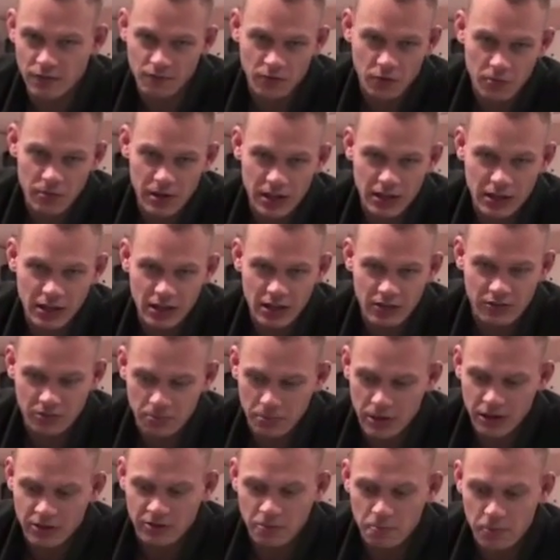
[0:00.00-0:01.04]
for me at least,
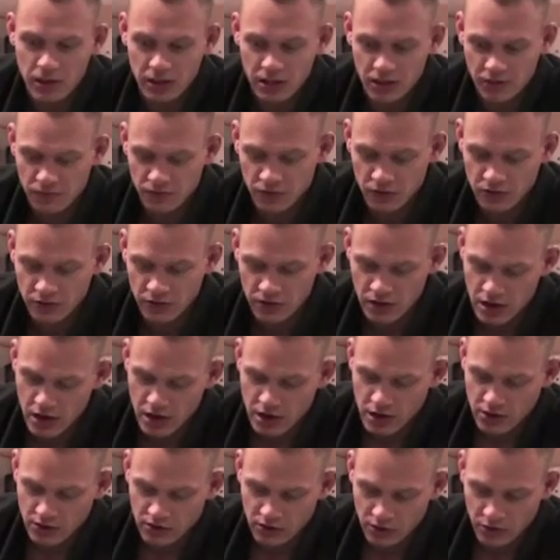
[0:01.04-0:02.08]
it makes a big difference.
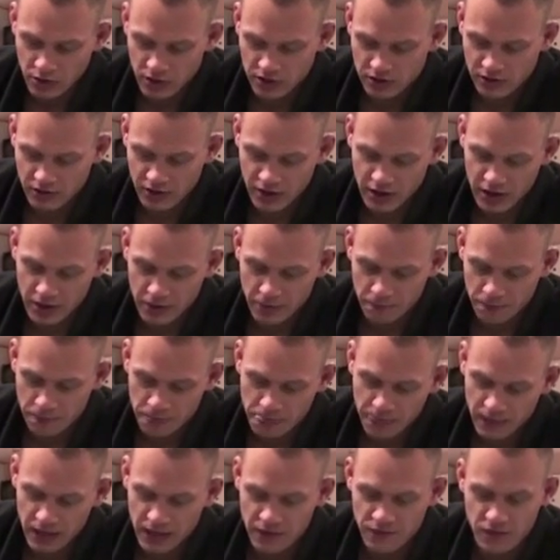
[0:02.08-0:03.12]
So it's
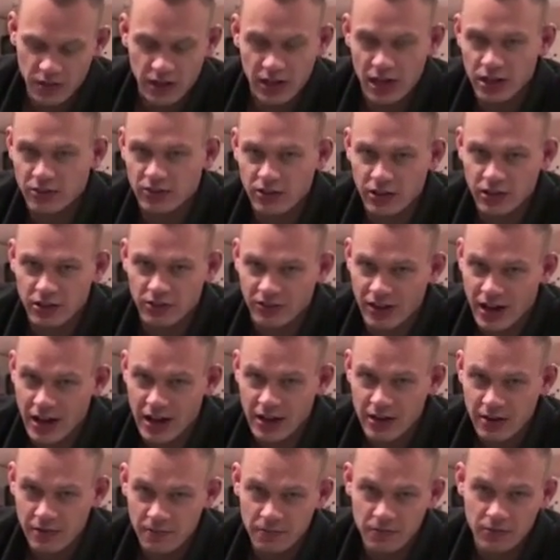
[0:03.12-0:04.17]
if he gets on his
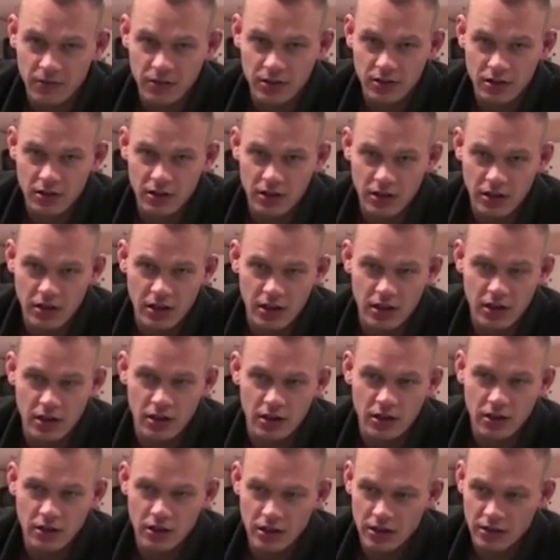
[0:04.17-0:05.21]
side,
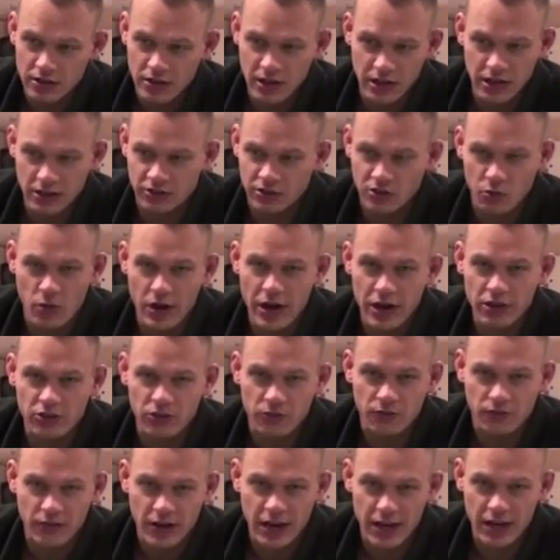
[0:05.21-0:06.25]
then it's a way
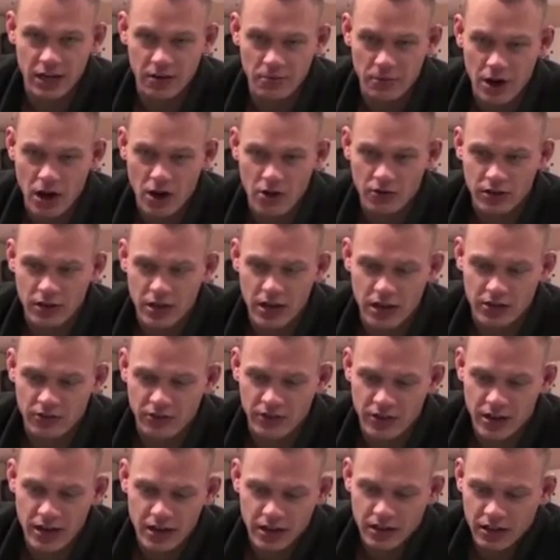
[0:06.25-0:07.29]
to flatten him out.
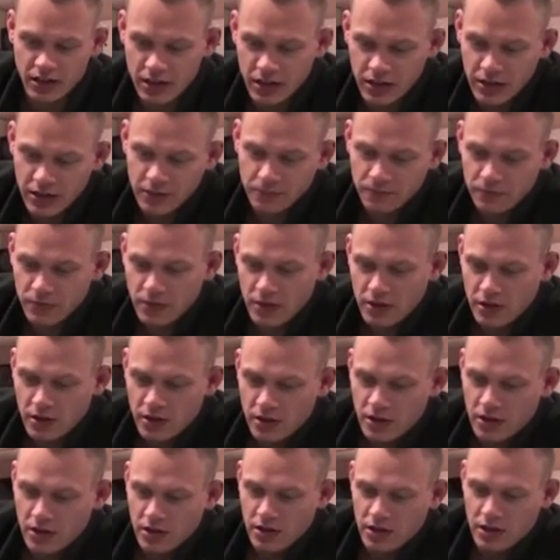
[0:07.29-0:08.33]
As like
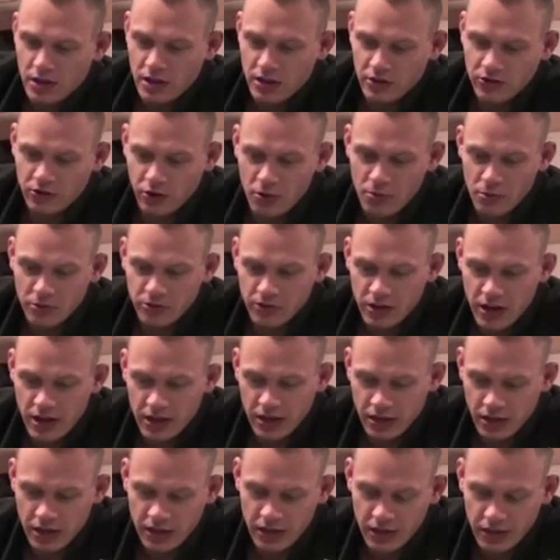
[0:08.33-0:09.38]
it's almost
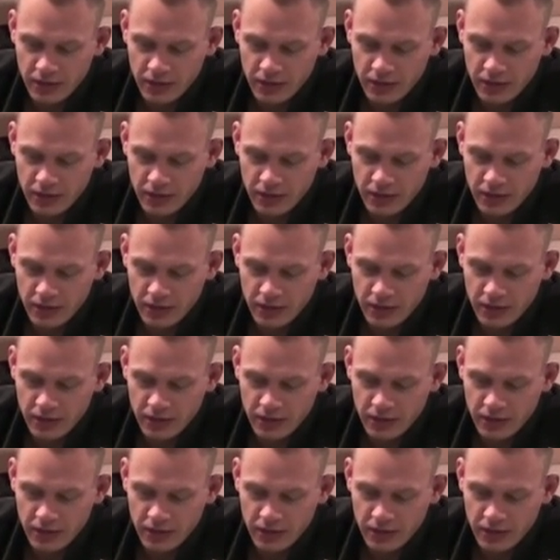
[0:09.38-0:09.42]
like